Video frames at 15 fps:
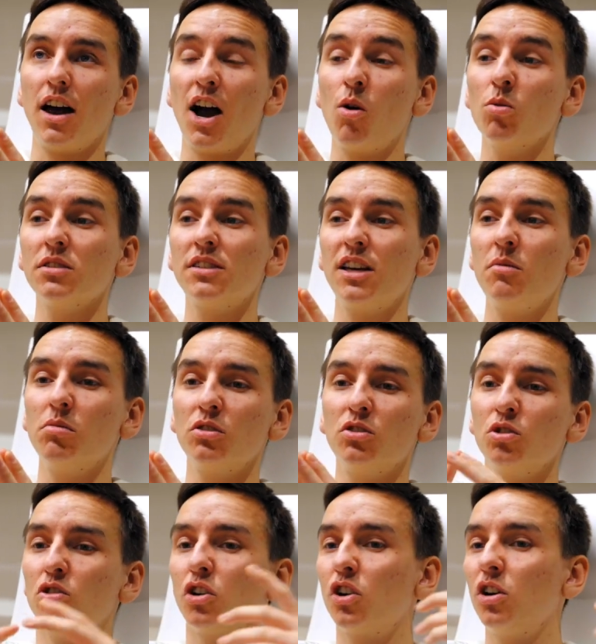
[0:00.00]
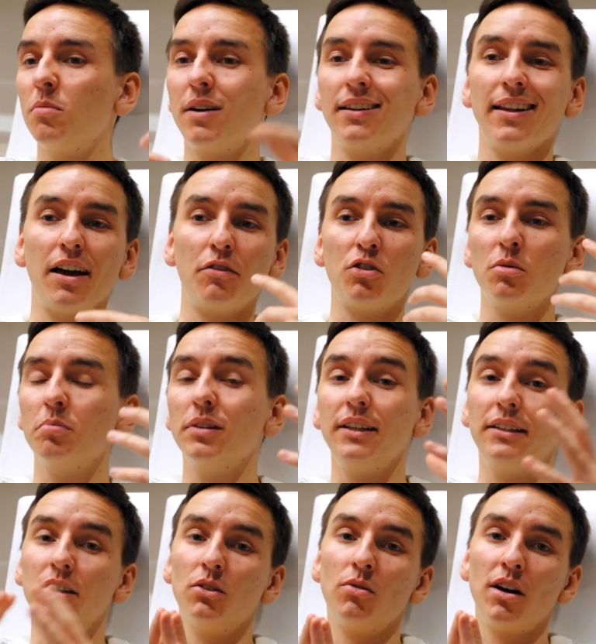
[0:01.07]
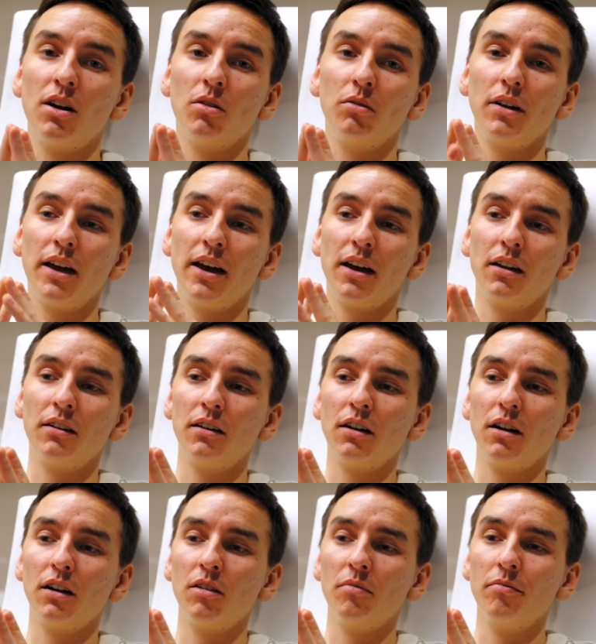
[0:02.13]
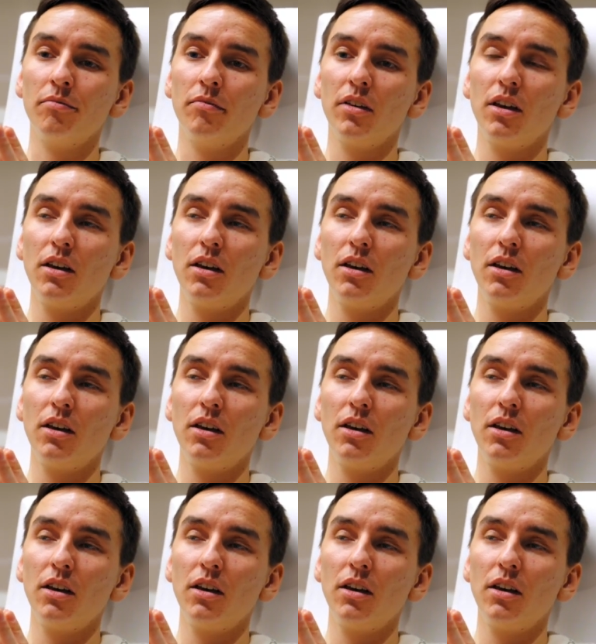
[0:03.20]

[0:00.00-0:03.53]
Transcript: I was able to turn my life completely around and um,